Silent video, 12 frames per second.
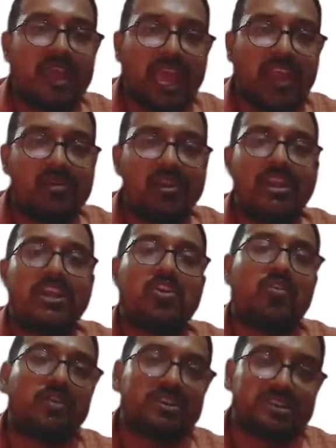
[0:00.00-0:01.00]
annual rate
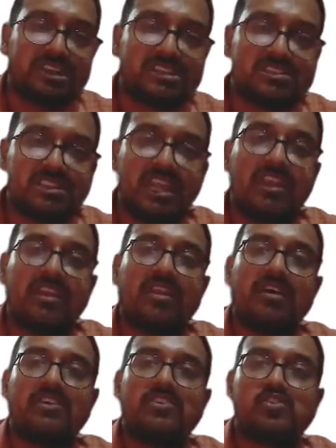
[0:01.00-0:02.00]
of interest, then
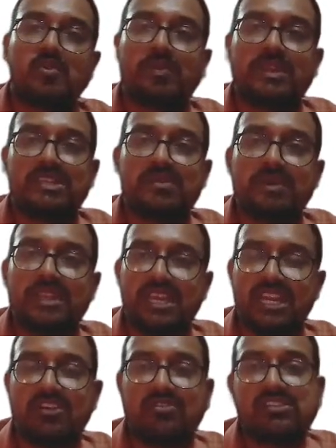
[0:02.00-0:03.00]
so please remember
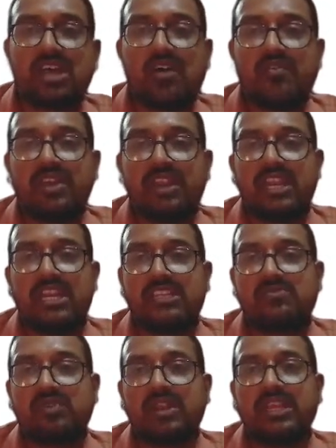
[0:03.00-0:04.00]
here it was half yearly, it
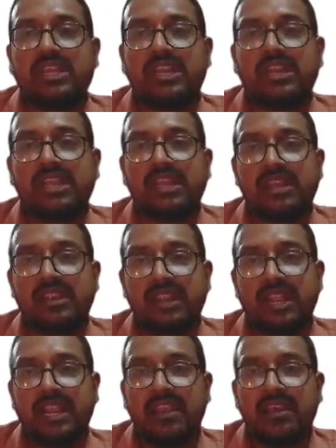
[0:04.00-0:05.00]
is 1 yearly,
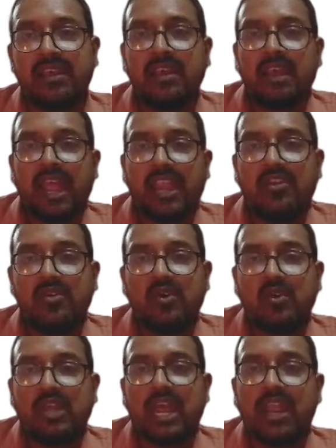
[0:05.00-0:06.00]
right? And you
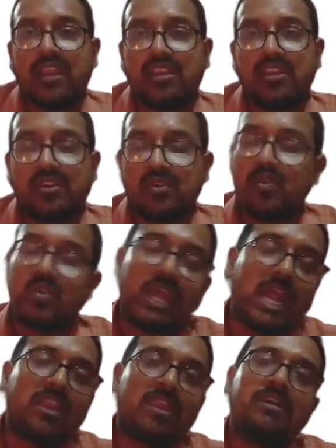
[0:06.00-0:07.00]
know
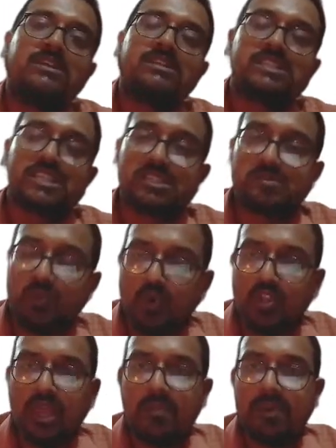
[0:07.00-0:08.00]
that since
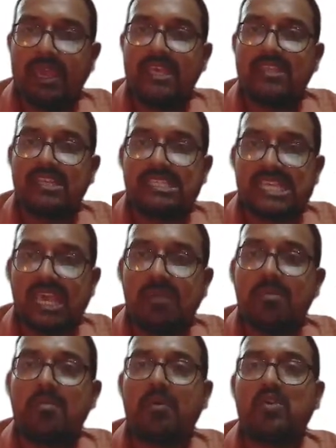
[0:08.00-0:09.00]
both are paying the
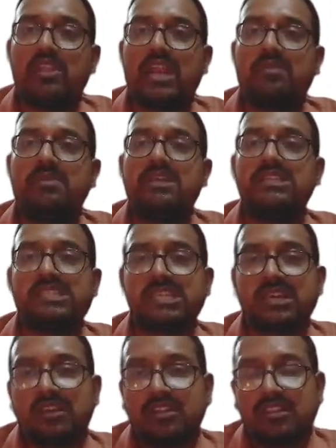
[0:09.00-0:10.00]
same amount, that means
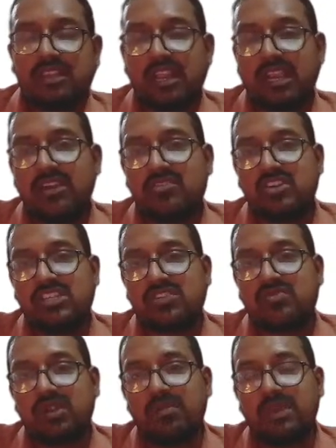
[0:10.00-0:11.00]
the
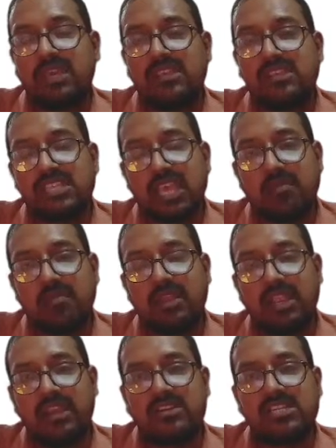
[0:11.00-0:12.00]
interest will be same.
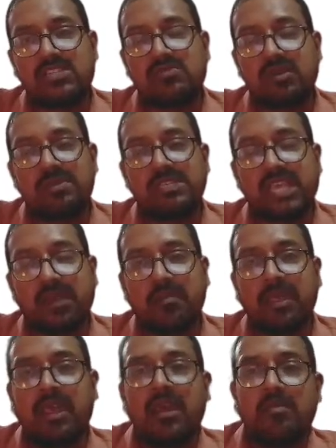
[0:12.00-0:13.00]
Interest will be
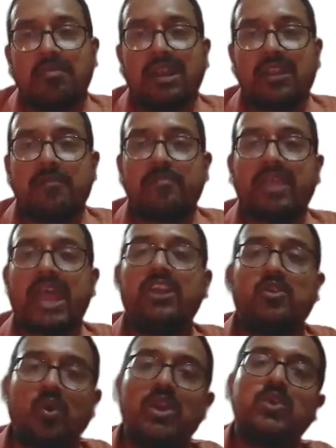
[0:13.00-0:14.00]
same. But
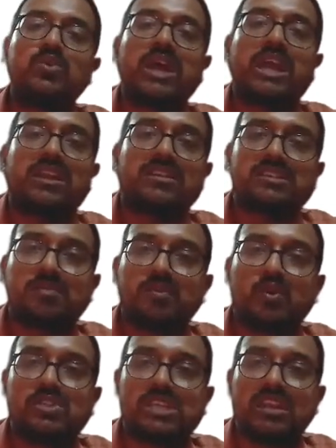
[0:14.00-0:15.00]
I told you that
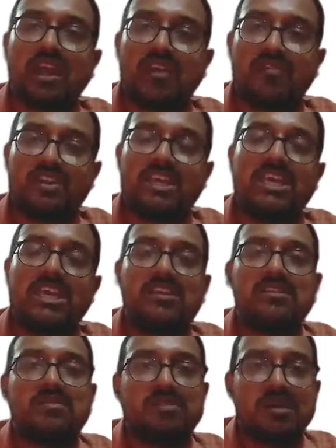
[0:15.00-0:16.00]
suppose in
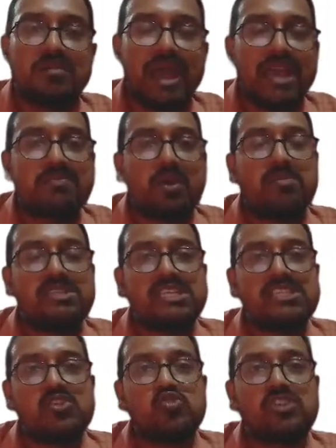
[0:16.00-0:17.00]
FD the bank
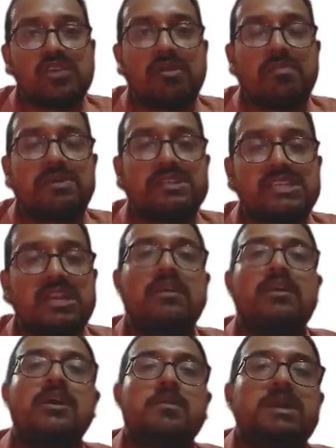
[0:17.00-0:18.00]
promises you 7%,
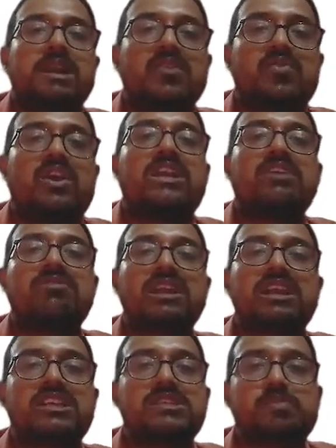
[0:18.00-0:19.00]
but
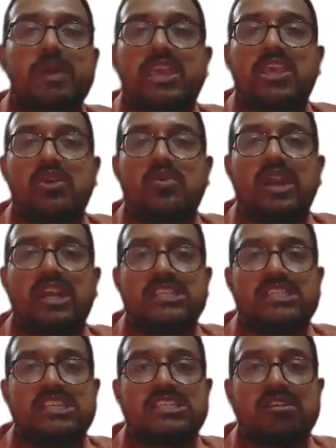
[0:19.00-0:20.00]
effectively it is paying you, let
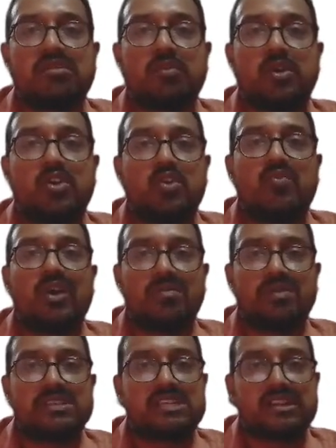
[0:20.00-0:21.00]
us say,
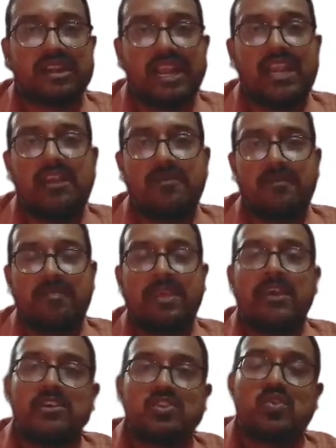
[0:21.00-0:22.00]
7.25%, right?
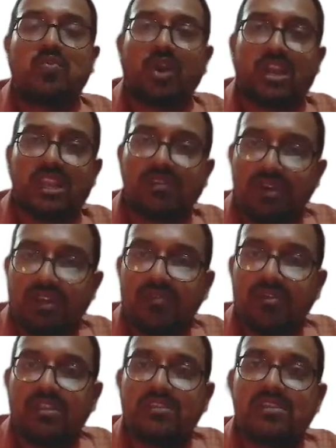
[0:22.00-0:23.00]
So
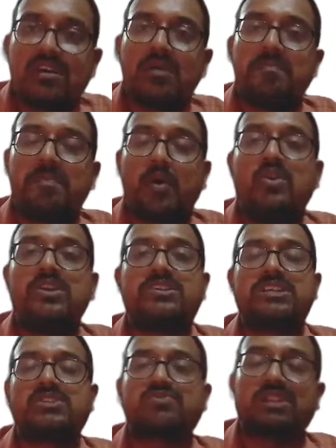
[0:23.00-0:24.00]
whatever the compound
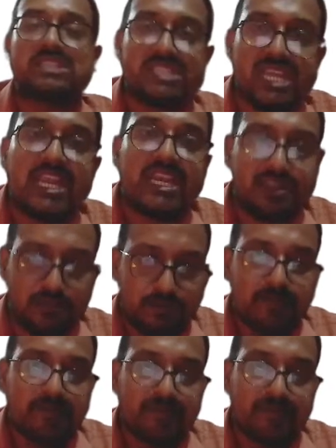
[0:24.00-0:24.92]
interest will state,